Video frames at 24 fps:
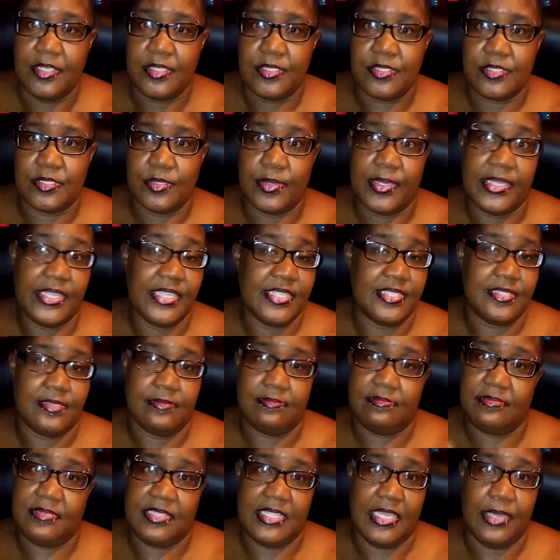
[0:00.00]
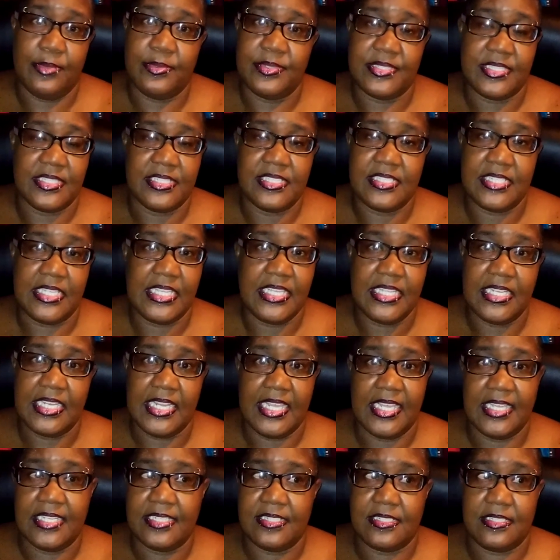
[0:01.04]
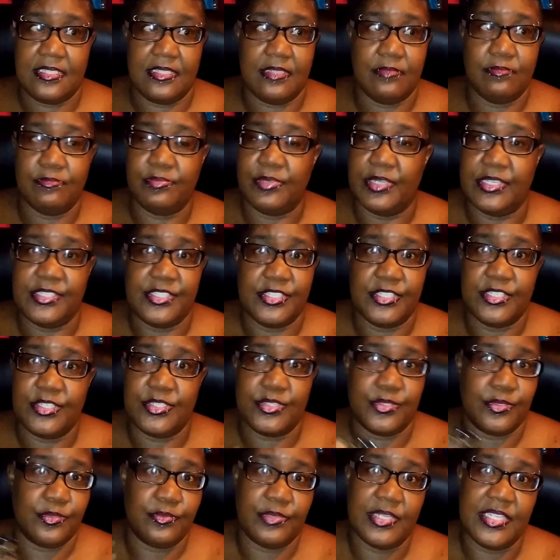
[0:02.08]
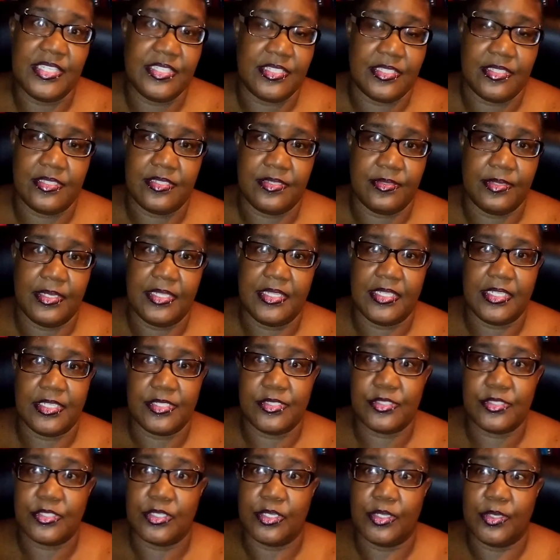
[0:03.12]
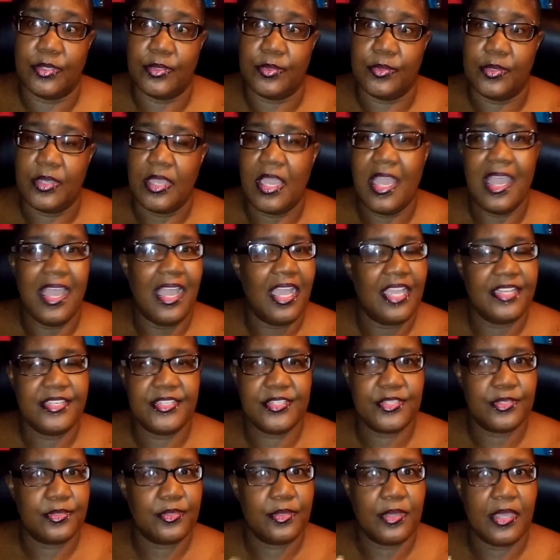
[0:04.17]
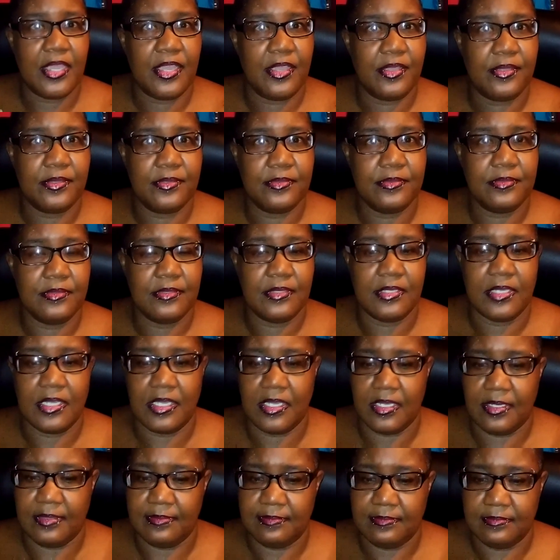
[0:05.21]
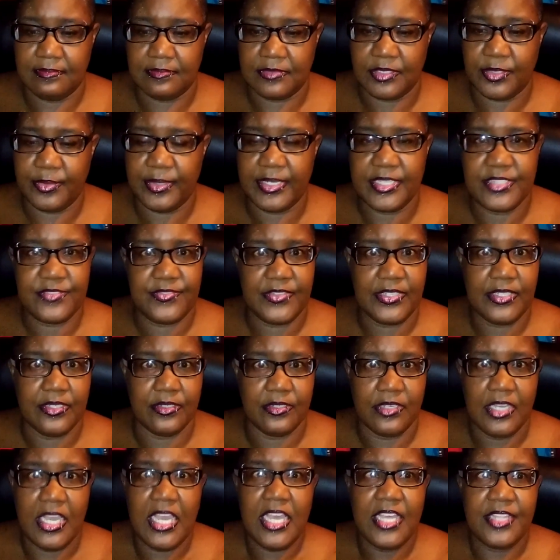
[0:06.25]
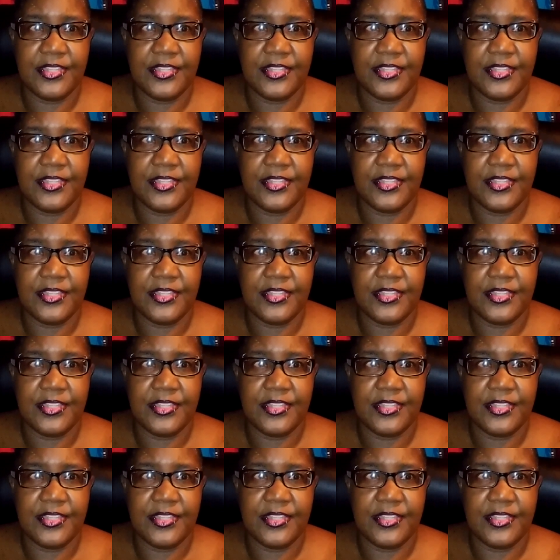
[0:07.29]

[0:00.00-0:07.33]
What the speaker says: So I guess that wasn't seen as prejudice or racist or anything. So I just don't know how Koreans feel.